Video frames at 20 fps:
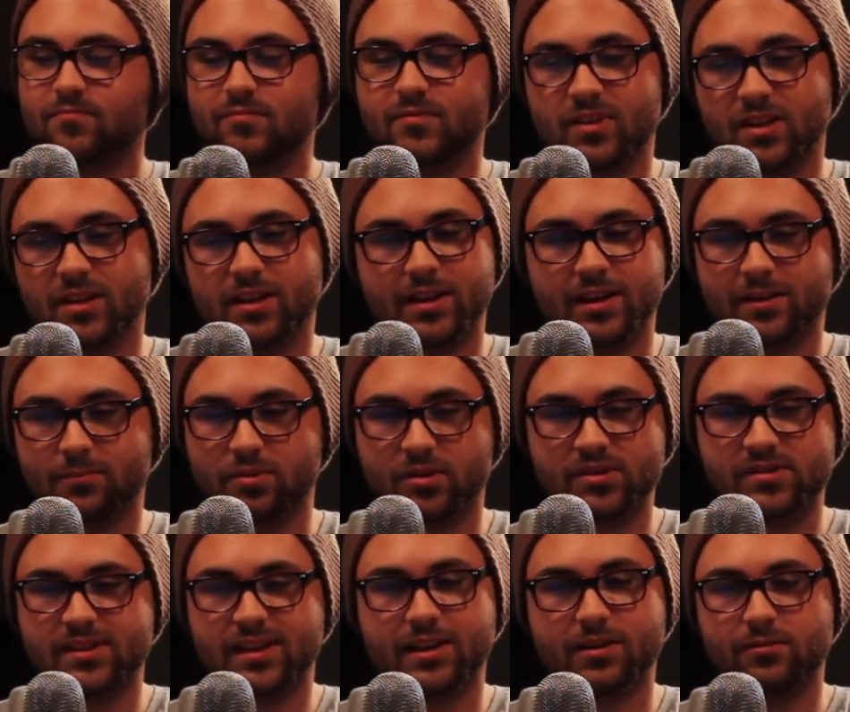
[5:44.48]
Per
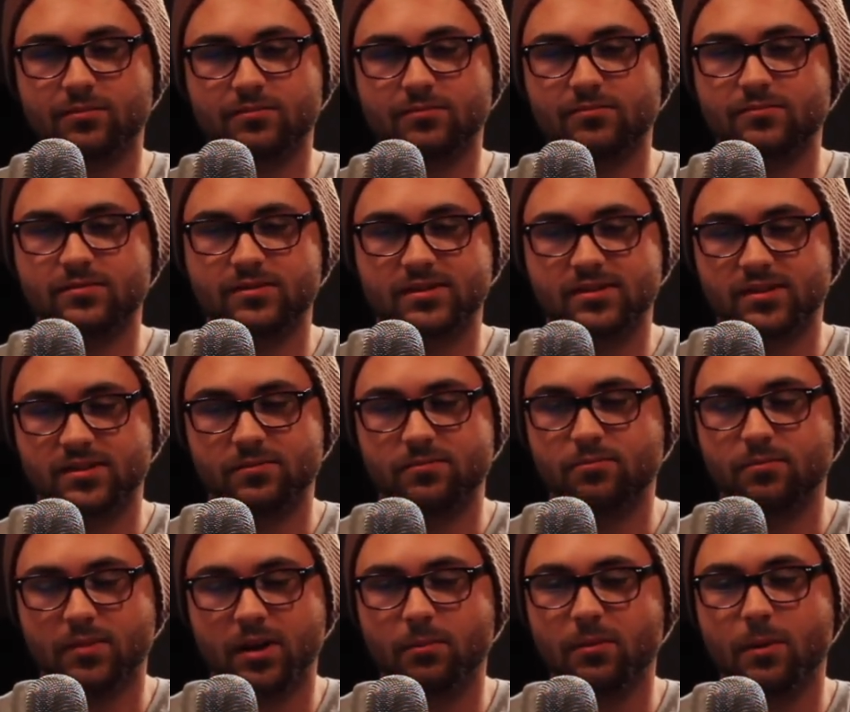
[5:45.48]
se, I'm
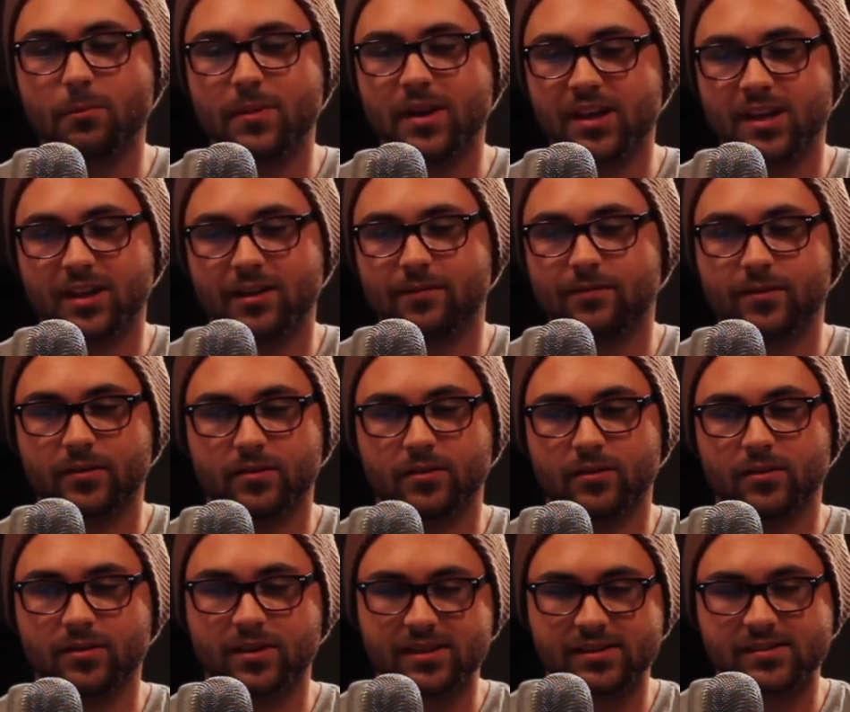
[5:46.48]
not making it for
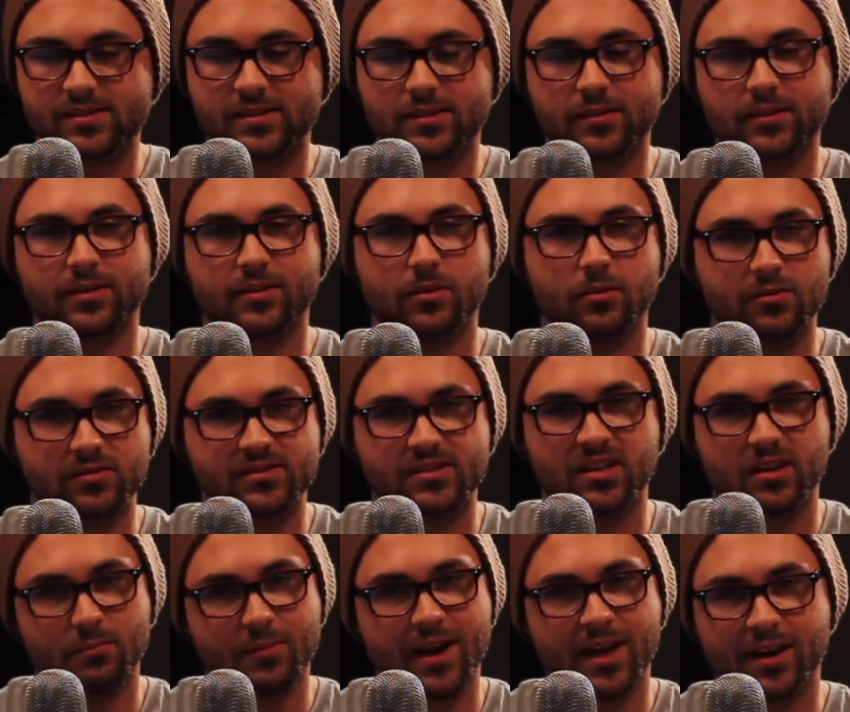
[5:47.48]
necessarily the whole
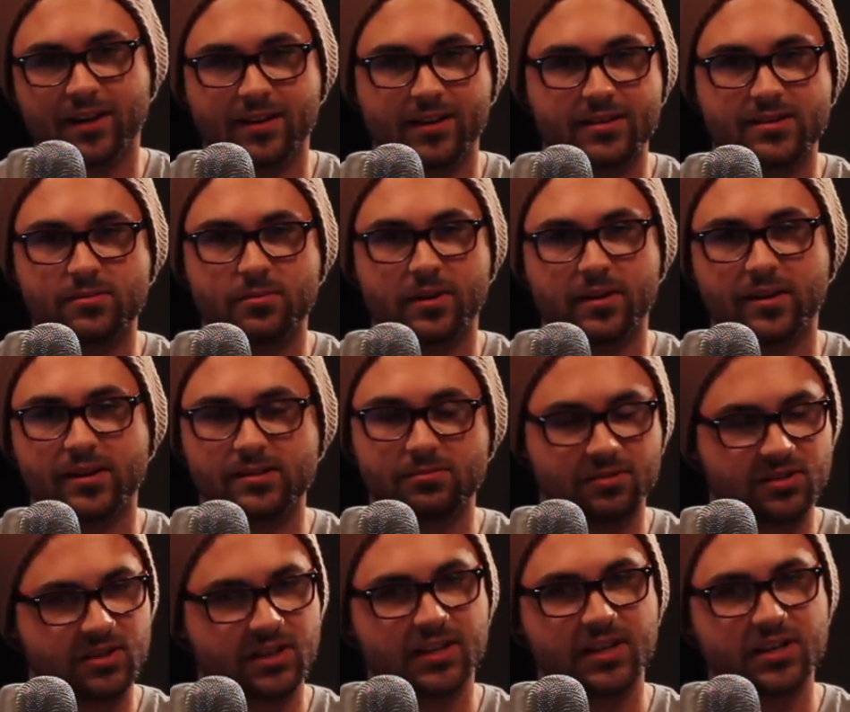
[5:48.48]
cinematic experience,
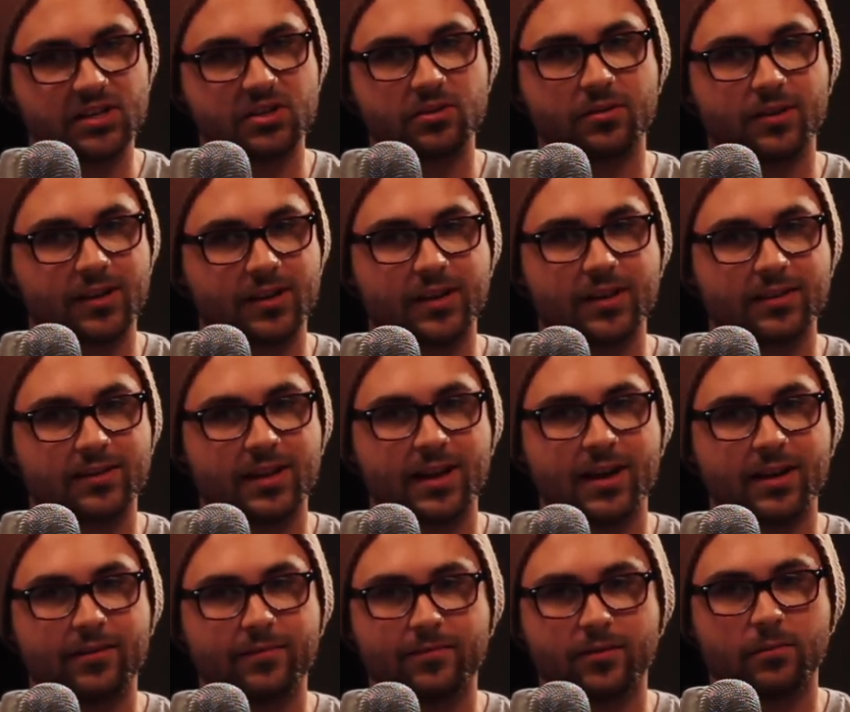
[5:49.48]
which I guess you can get
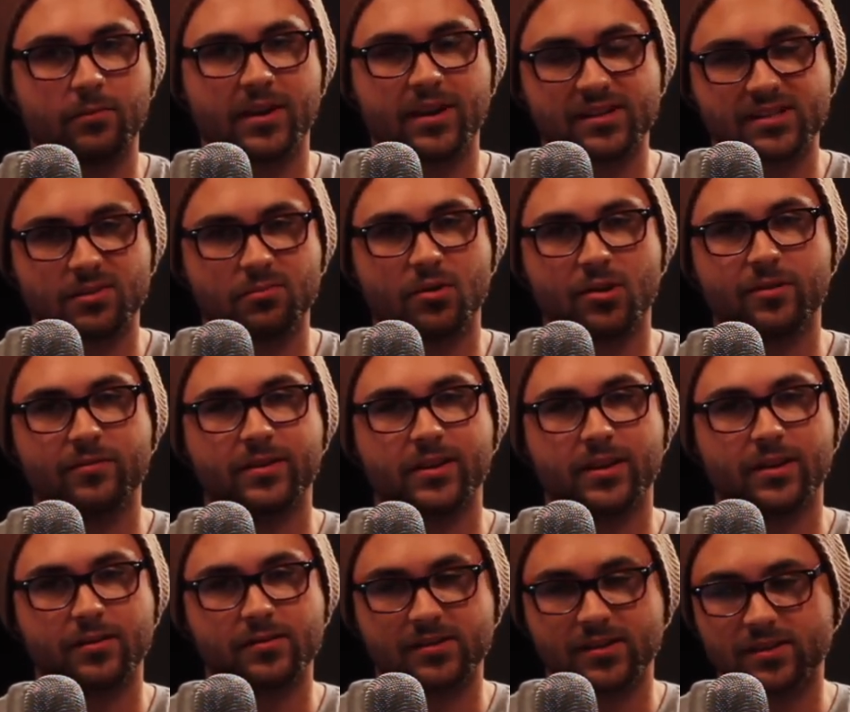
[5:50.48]
that from ASMR
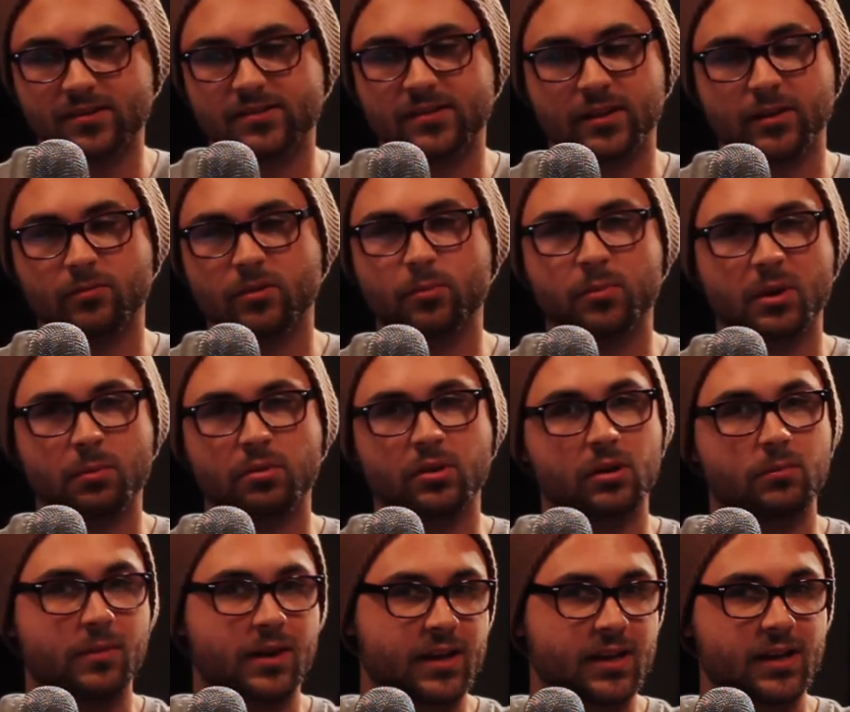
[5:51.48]
videos, considering what people
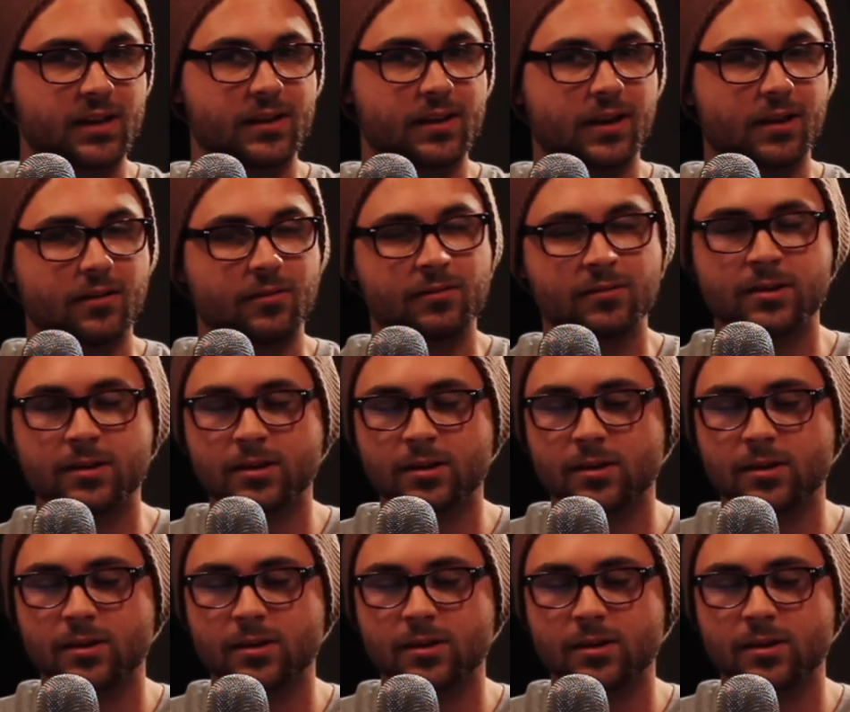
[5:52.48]
are making now.